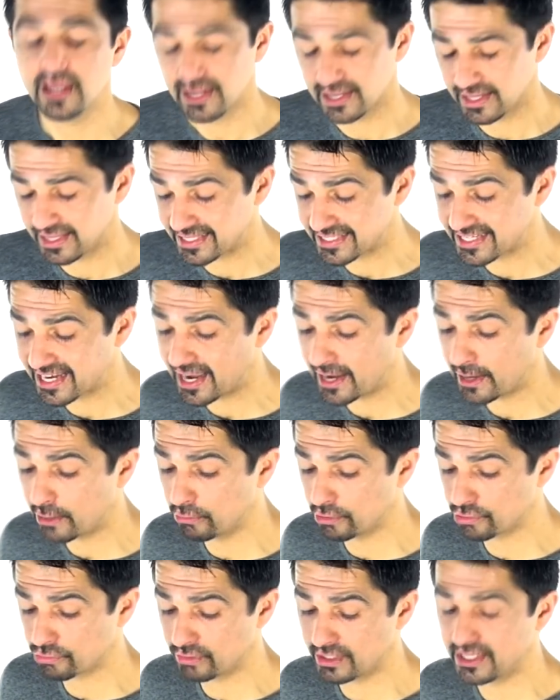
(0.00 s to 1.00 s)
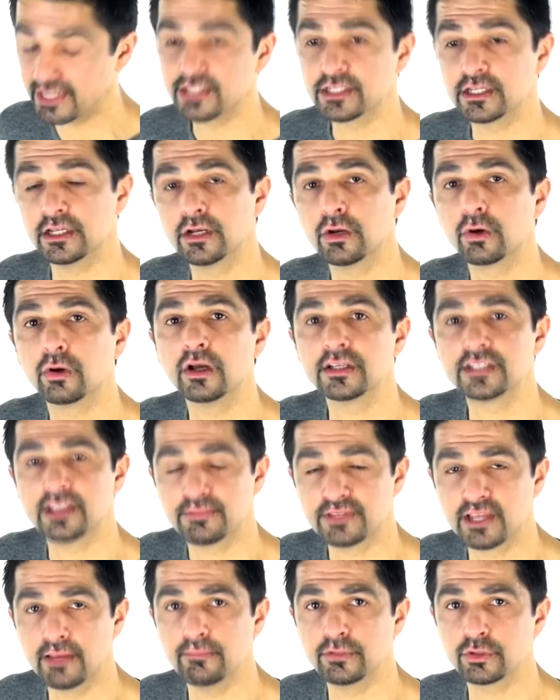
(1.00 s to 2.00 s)
Now that tyre was released in
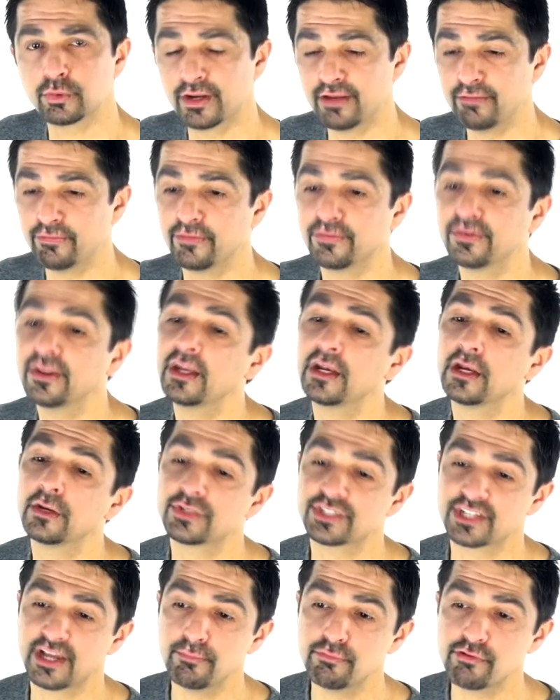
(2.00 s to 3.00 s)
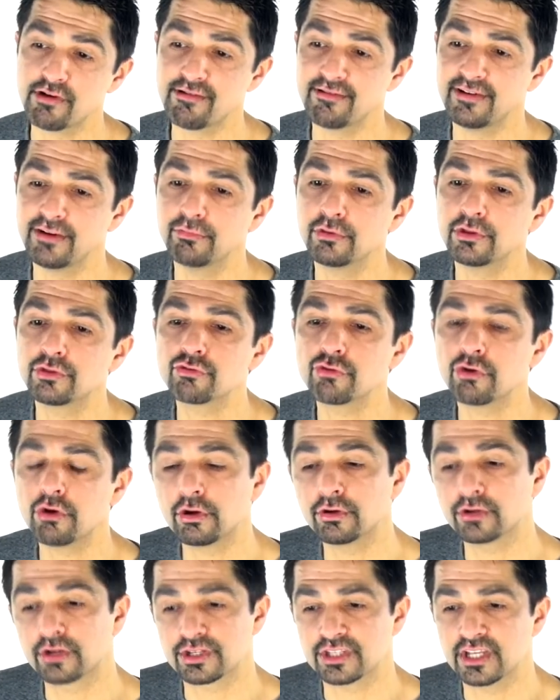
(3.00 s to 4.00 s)
September 2015 and it was temporarily
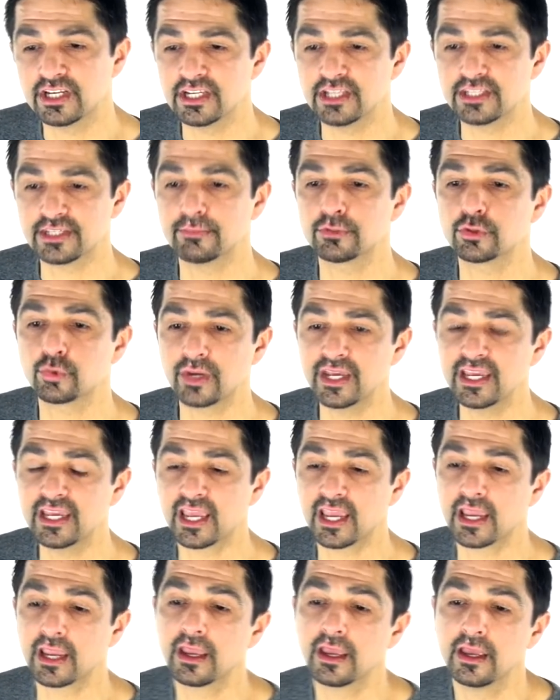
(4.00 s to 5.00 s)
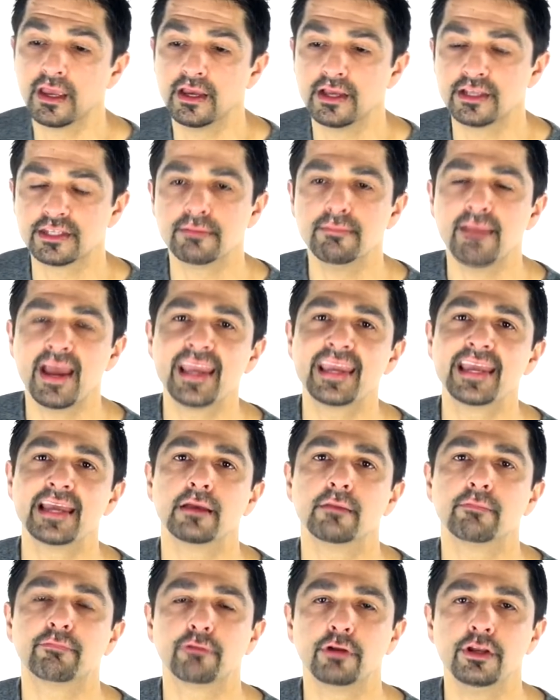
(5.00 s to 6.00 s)
withdrawn because they did some tweaking to make
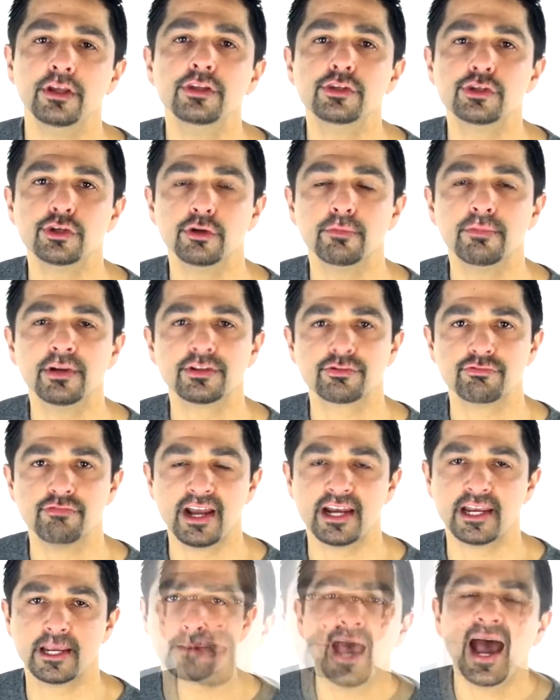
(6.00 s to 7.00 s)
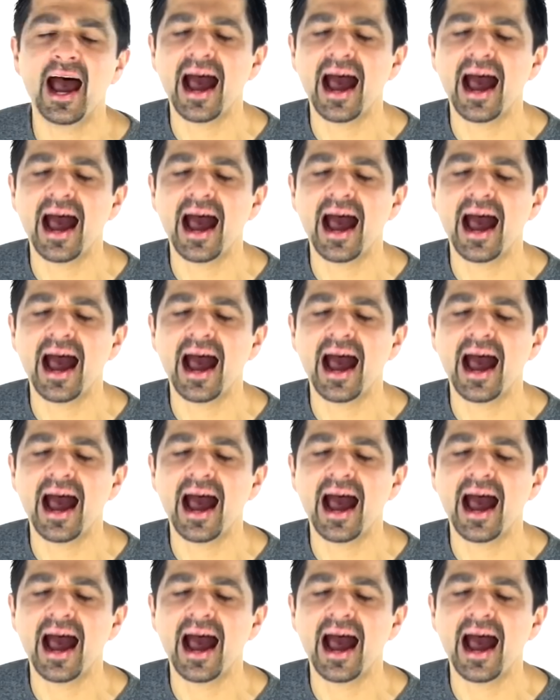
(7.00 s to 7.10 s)
it fully tubeless ready.